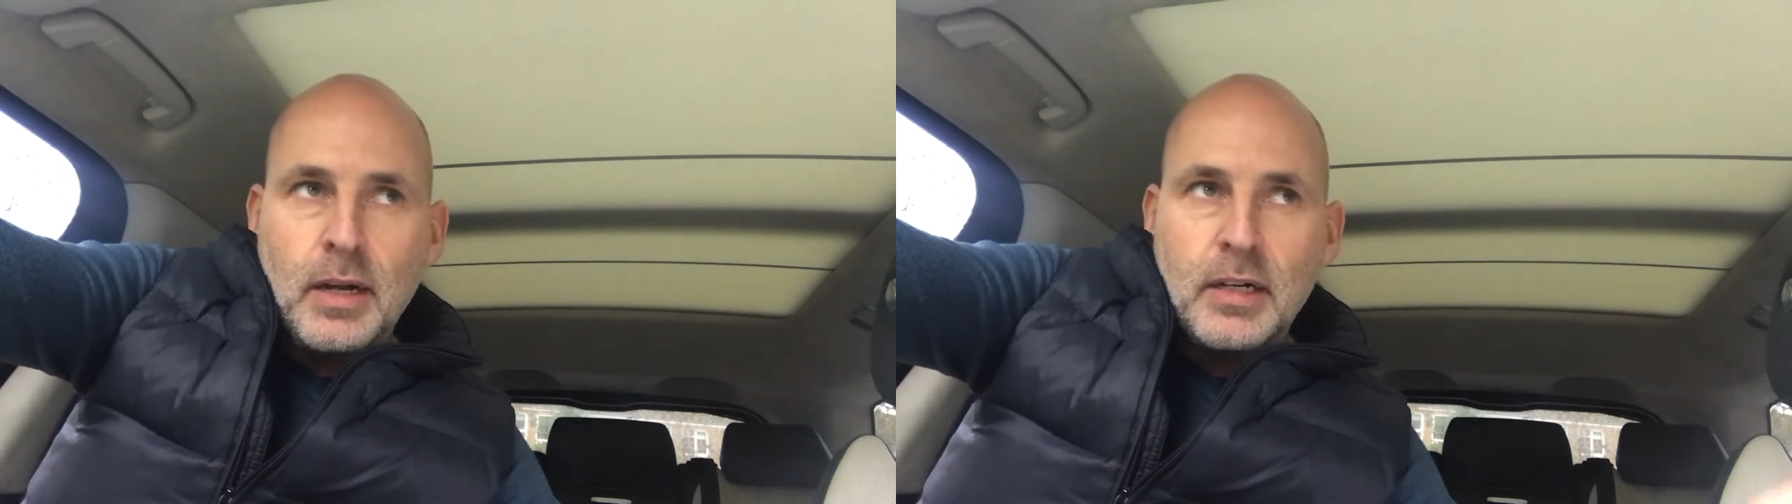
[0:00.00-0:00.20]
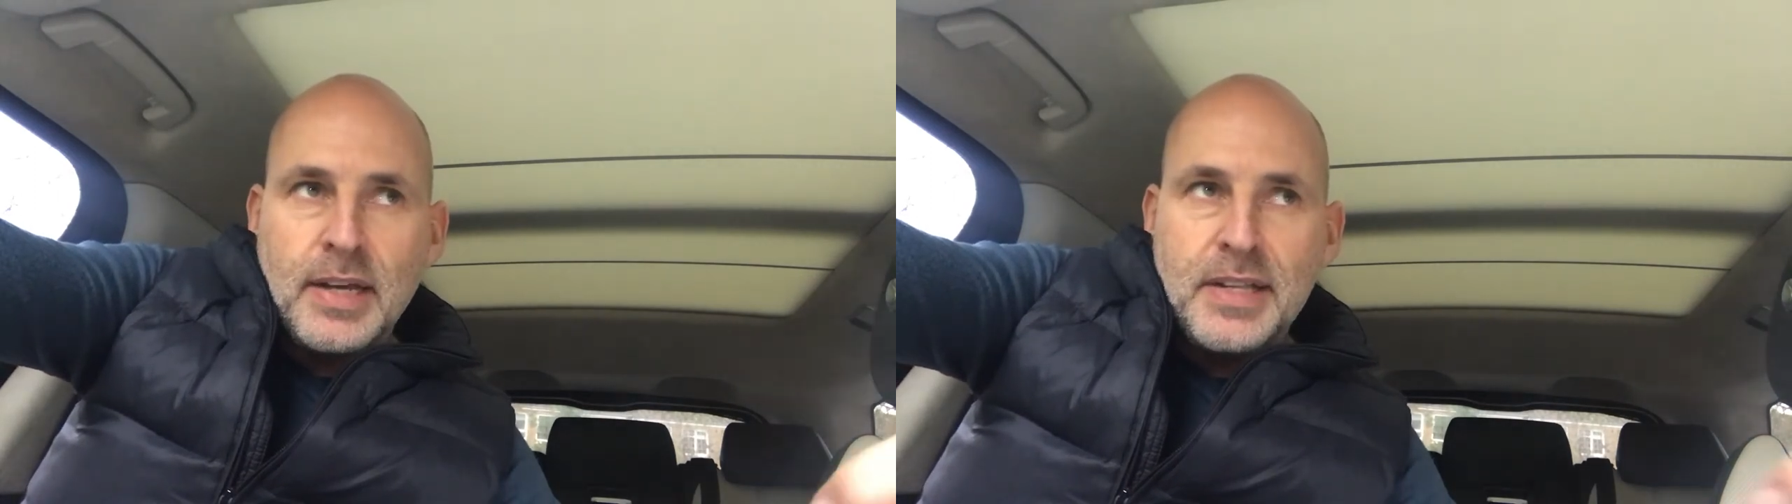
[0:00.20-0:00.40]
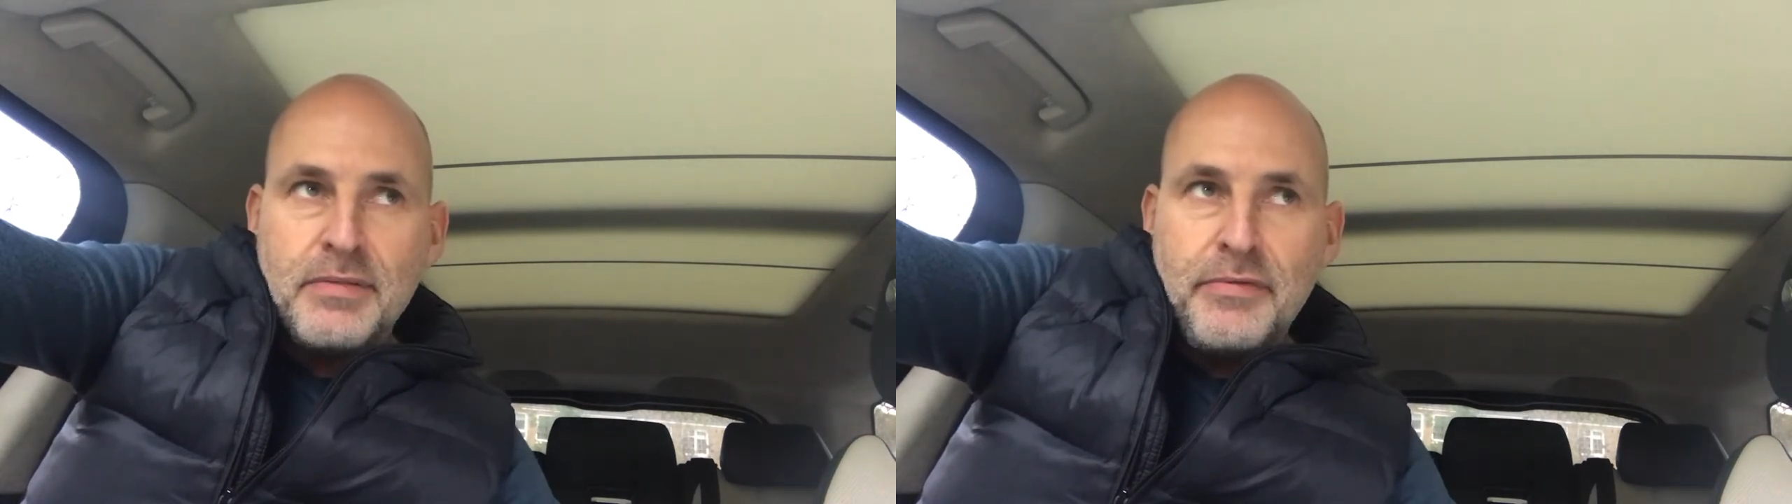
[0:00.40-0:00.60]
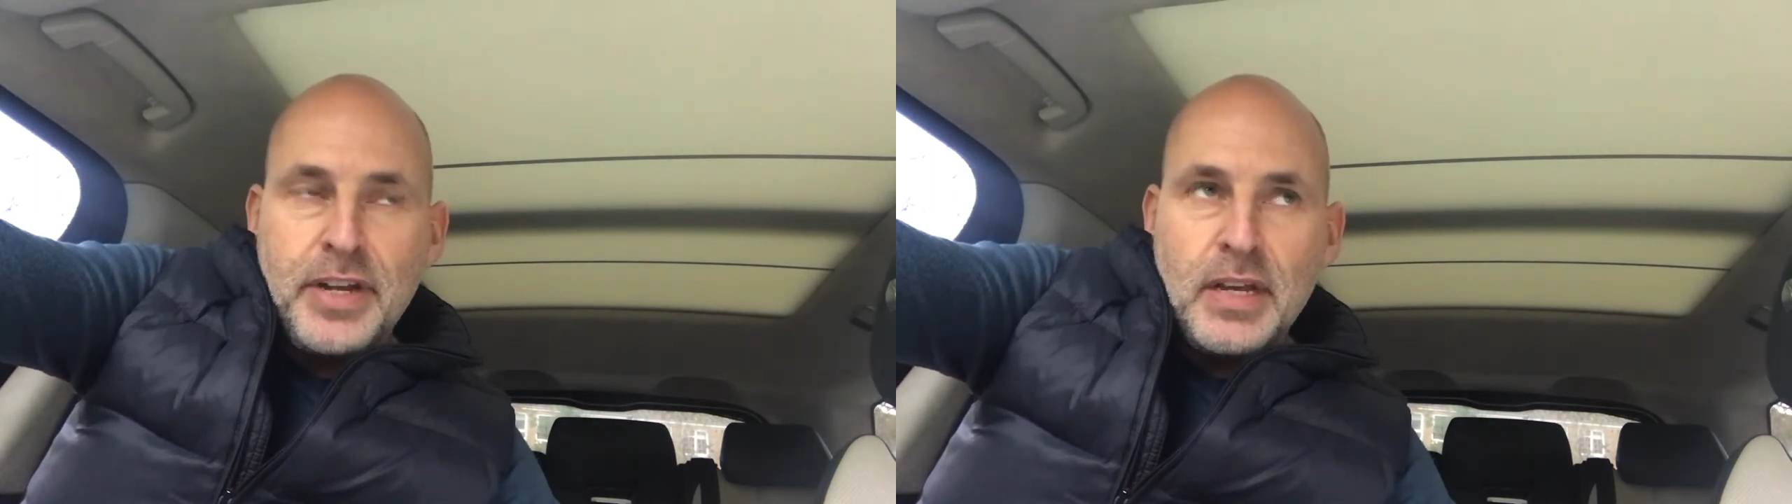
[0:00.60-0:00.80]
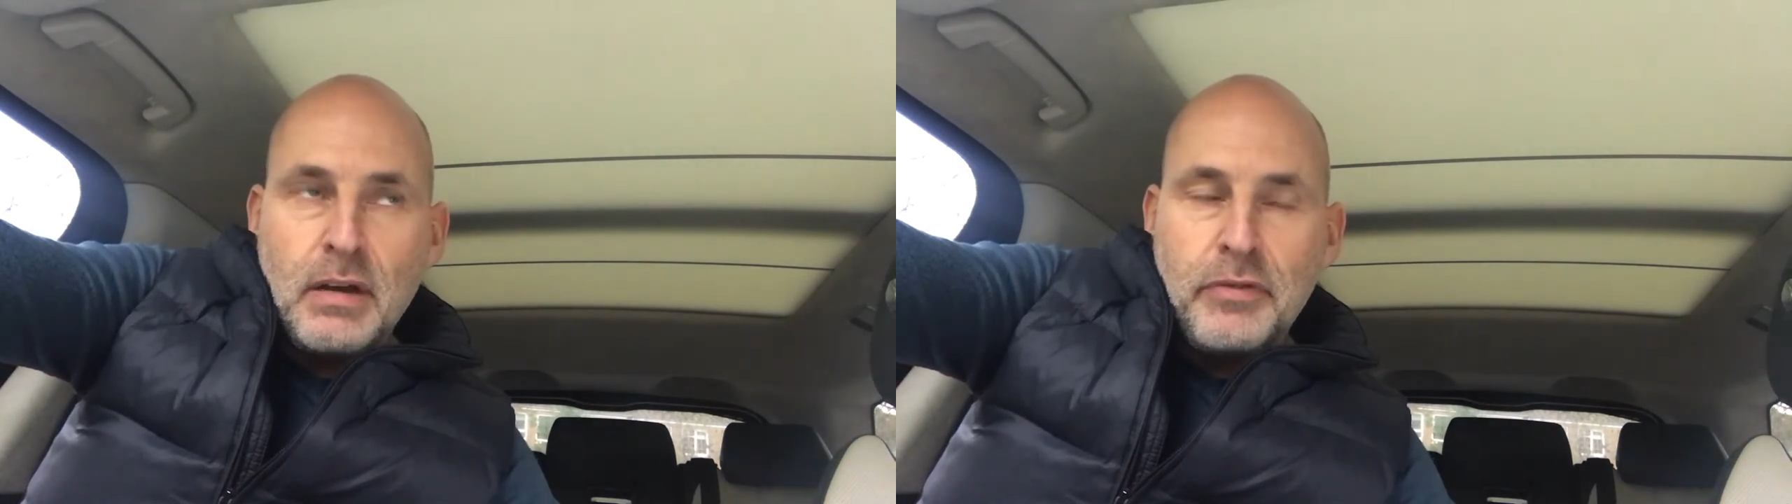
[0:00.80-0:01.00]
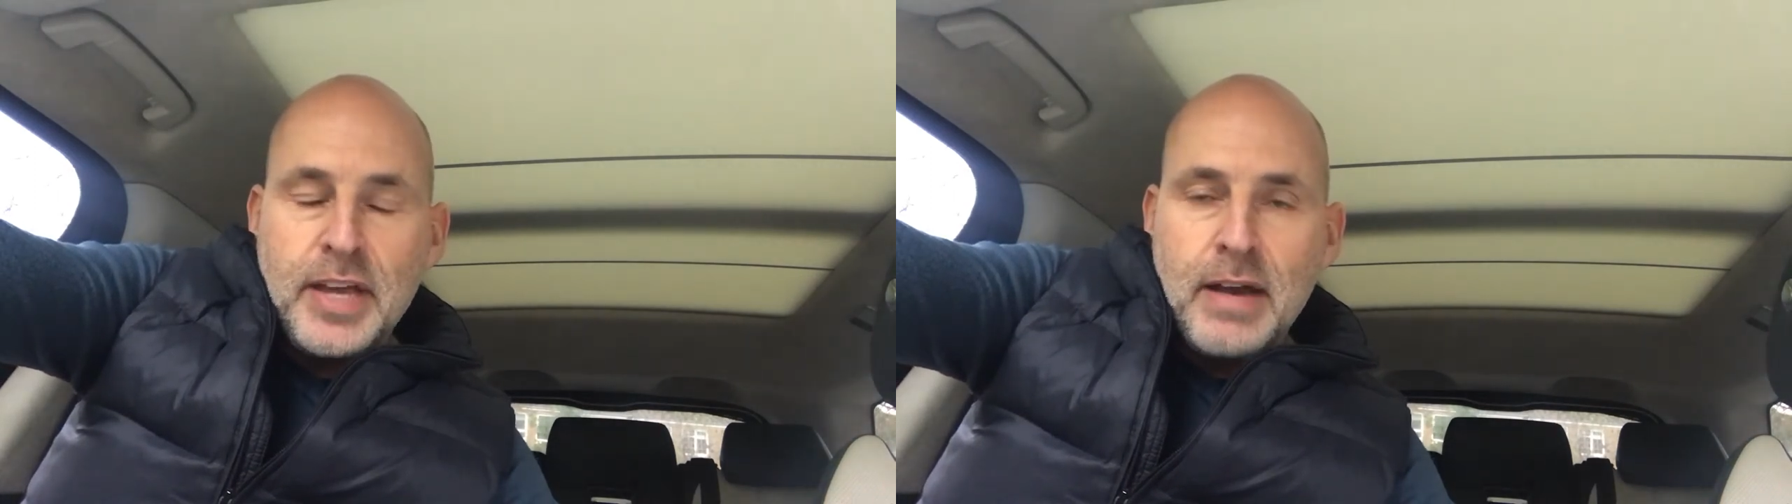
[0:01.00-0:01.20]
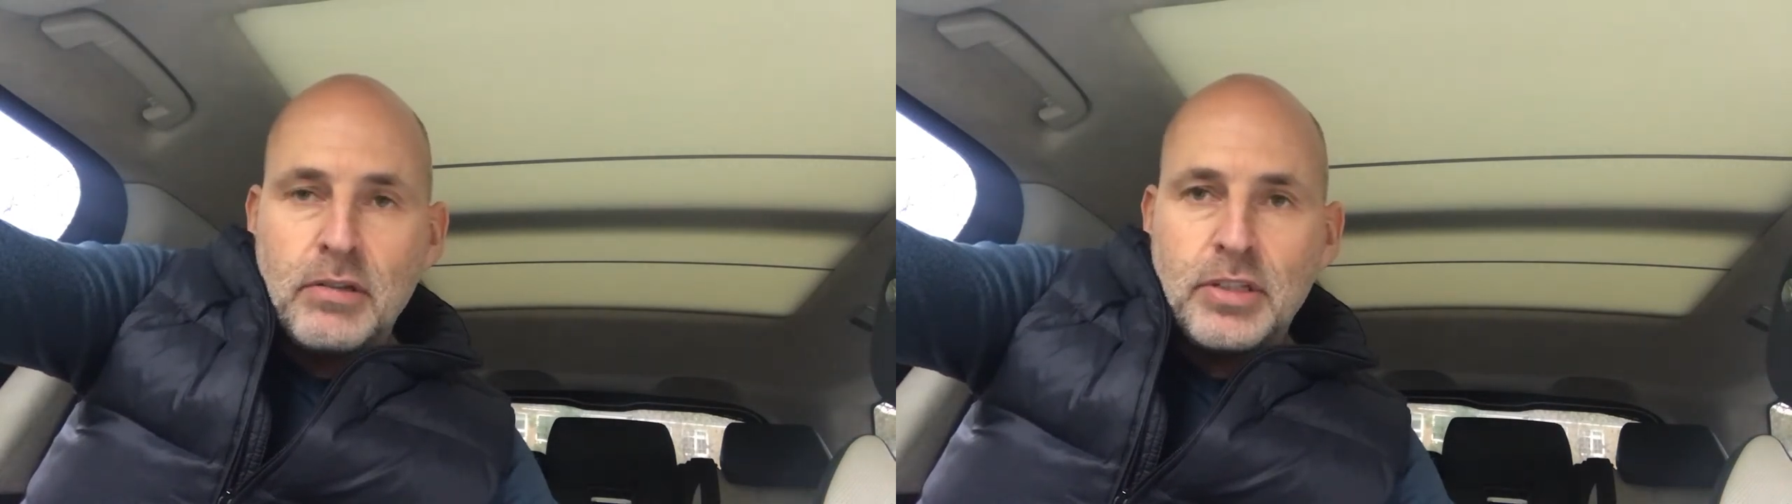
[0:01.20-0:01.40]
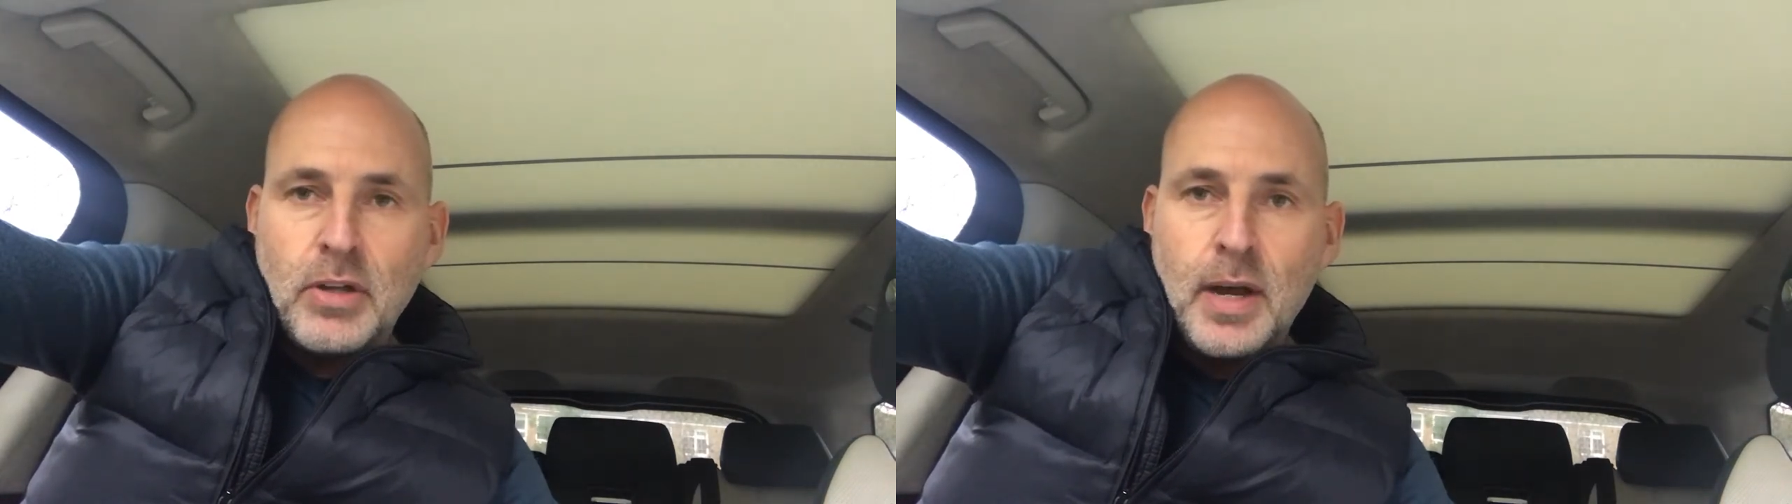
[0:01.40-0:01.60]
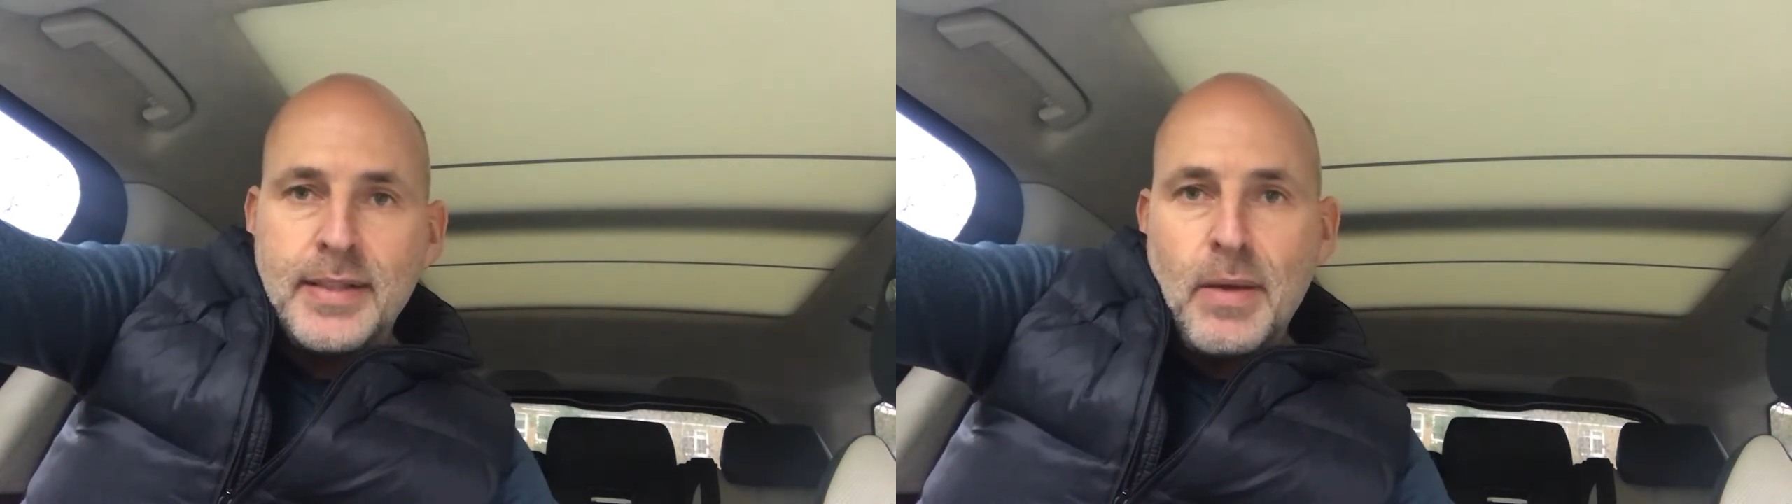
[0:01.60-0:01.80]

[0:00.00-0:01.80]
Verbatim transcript: I'm going to take some video of the outside,